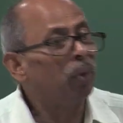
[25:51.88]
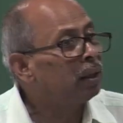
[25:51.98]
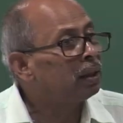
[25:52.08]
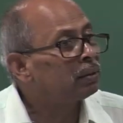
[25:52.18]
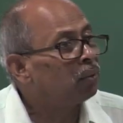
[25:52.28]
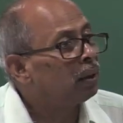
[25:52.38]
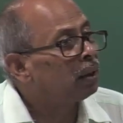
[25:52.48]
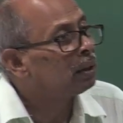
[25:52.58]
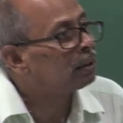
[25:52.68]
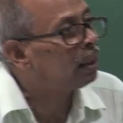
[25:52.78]
What
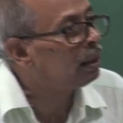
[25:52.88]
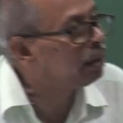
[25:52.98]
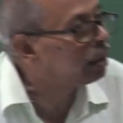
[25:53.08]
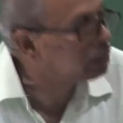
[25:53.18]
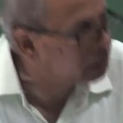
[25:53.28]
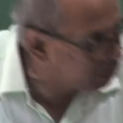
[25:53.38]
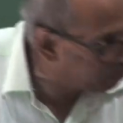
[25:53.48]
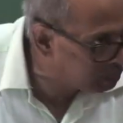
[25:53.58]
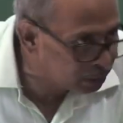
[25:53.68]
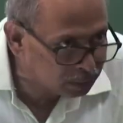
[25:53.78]
understanding does it
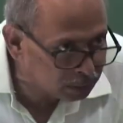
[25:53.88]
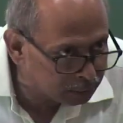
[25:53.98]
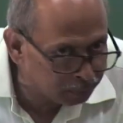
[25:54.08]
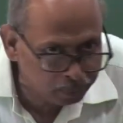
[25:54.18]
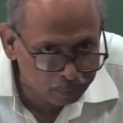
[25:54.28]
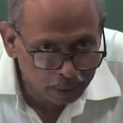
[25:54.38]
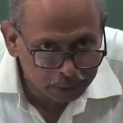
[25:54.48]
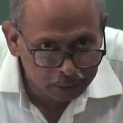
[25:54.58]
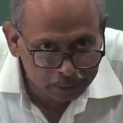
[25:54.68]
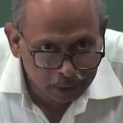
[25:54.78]
give? This
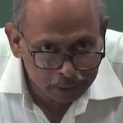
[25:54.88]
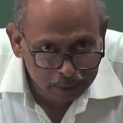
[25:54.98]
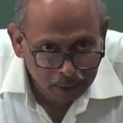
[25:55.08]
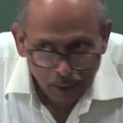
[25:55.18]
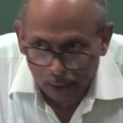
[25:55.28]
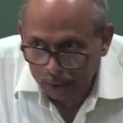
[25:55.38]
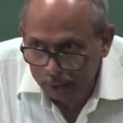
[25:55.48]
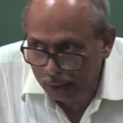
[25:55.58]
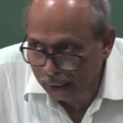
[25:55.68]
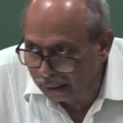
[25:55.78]
exercise,
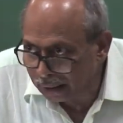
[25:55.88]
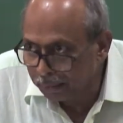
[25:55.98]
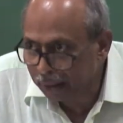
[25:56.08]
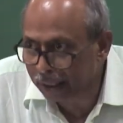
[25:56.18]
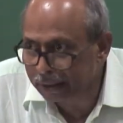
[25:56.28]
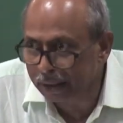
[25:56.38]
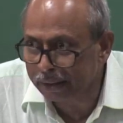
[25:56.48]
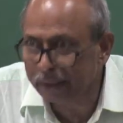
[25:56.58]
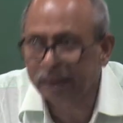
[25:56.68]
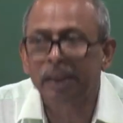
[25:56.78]
the algebraic
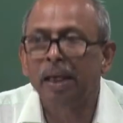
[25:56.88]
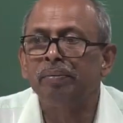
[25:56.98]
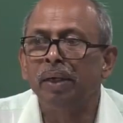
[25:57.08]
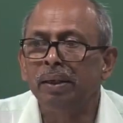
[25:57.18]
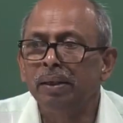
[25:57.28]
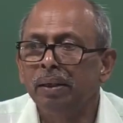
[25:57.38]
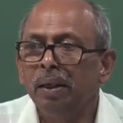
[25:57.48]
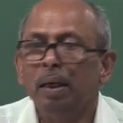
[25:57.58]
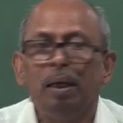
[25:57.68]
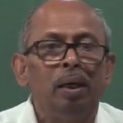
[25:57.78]
exercise that I have done.
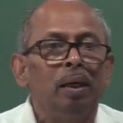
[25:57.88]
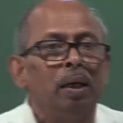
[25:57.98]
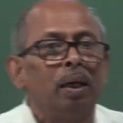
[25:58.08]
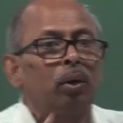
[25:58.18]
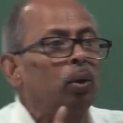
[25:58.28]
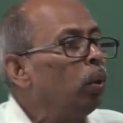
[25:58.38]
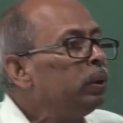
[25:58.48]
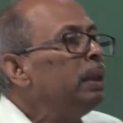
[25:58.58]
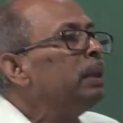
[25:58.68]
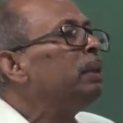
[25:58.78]

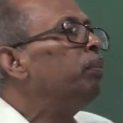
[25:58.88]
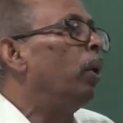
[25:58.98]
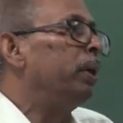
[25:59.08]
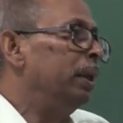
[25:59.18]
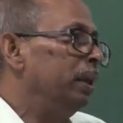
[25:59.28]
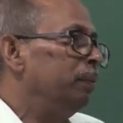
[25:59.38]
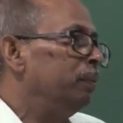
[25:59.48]
Clothing is important.